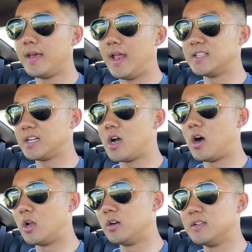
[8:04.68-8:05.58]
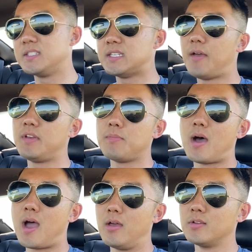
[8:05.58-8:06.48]
it's like 170
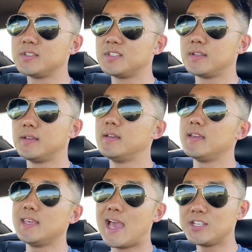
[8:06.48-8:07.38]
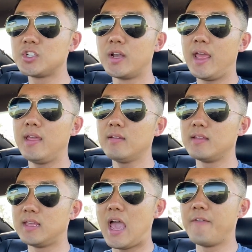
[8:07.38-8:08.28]
miles. Yesterday, in
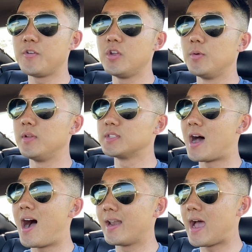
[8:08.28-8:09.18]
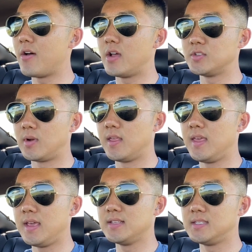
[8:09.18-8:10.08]
the afternoon when it was hot out and I was running the
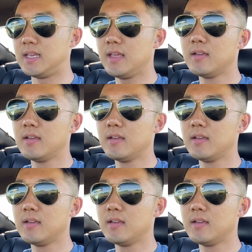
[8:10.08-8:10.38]
AC,